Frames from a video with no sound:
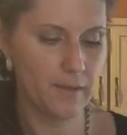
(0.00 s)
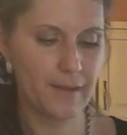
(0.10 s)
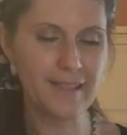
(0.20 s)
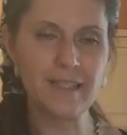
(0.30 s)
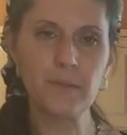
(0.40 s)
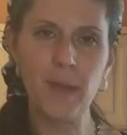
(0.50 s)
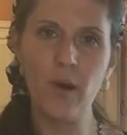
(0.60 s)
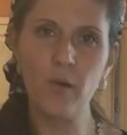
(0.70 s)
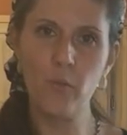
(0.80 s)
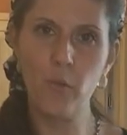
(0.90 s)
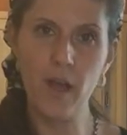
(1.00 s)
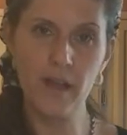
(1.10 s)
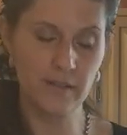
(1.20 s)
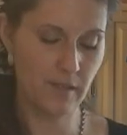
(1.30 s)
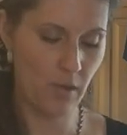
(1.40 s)
This is about
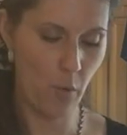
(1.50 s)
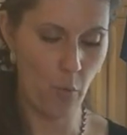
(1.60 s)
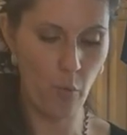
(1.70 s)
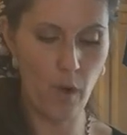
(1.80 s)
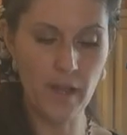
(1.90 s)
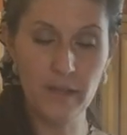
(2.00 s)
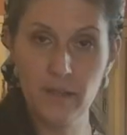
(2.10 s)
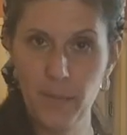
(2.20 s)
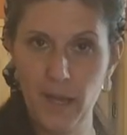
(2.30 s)
what 1